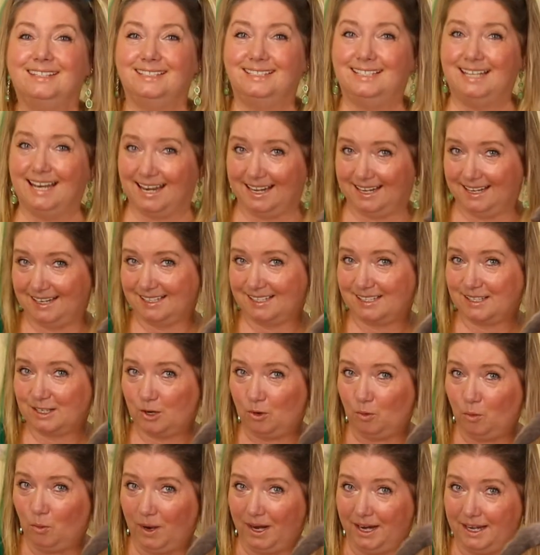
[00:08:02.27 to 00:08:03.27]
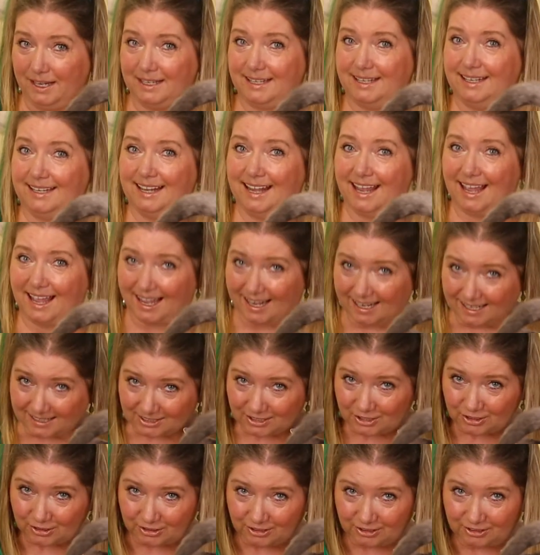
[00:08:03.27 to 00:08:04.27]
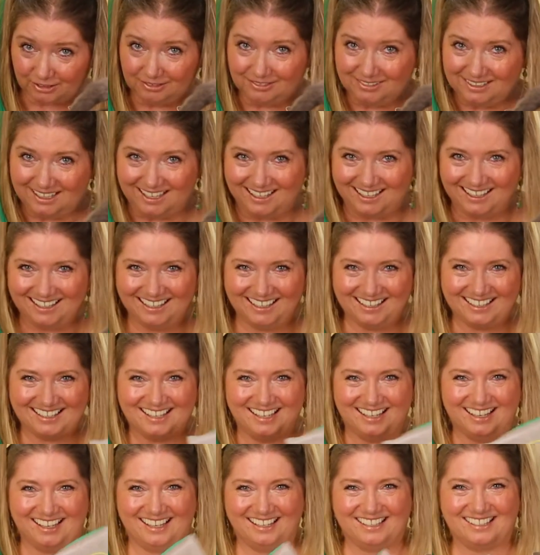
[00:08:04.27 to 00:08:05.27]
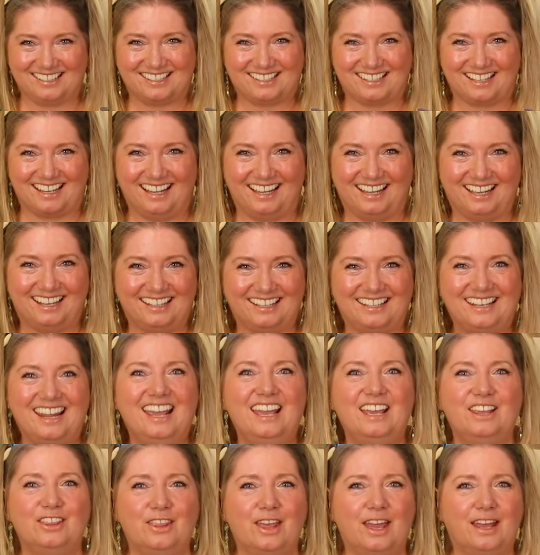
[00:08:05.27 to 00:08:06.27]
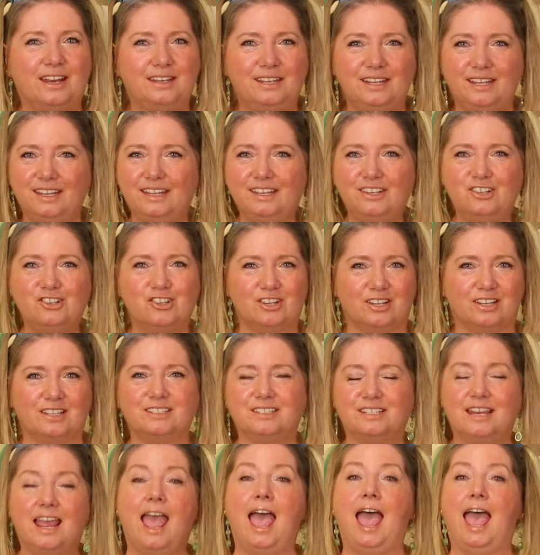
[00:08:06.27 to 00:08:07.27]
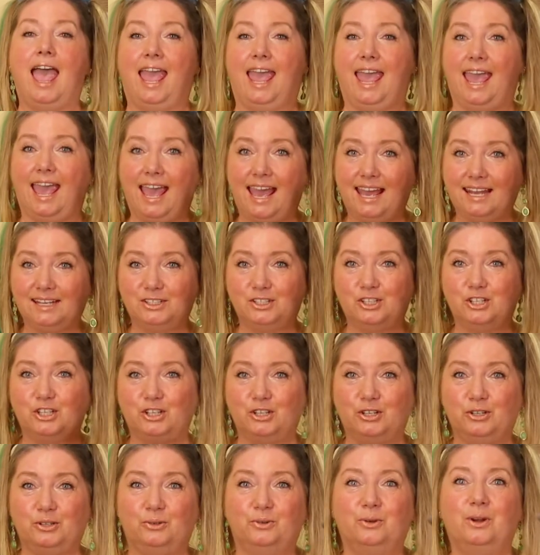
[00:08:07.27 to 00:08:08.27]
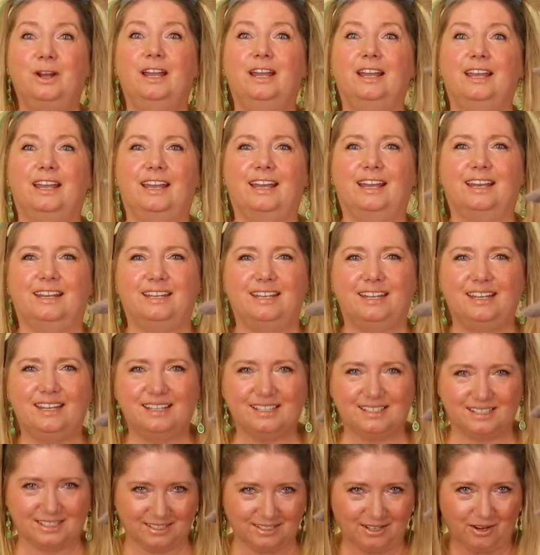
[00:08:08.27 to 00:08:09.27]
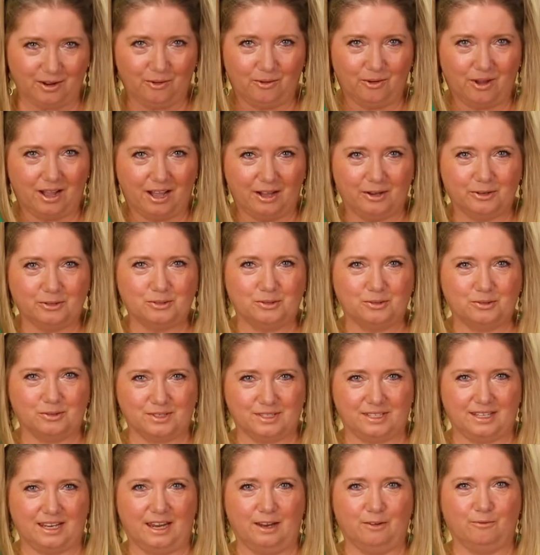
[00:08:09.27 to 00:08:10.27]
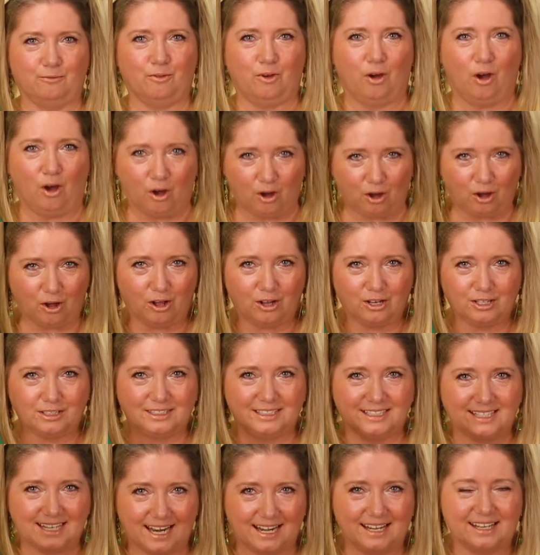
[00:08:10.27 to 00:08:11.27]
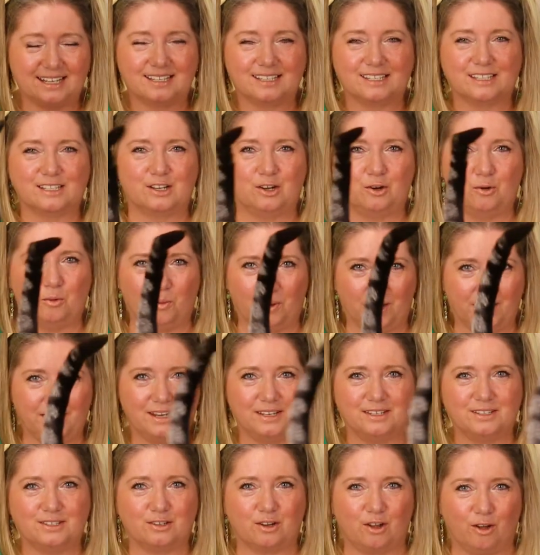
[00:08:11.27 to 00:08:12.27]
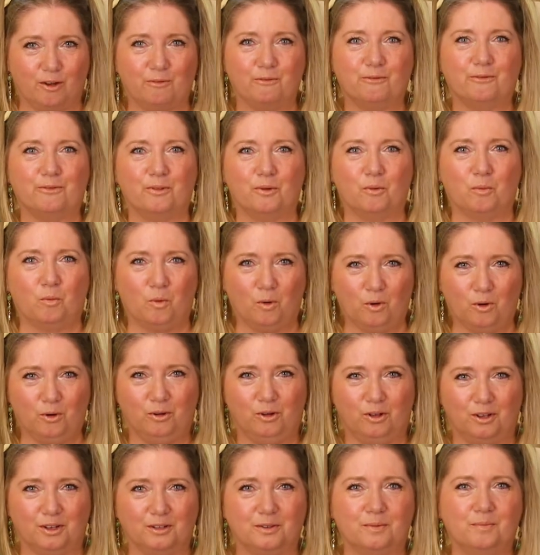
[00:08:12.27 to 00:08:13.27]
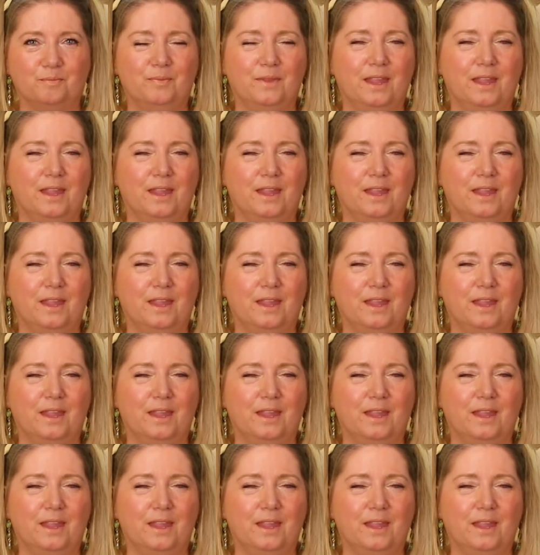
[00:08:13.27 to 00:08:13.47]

Dennis Quaid, the actor, said that he just had to, and he is now out to save all Dennis Quaids of the world.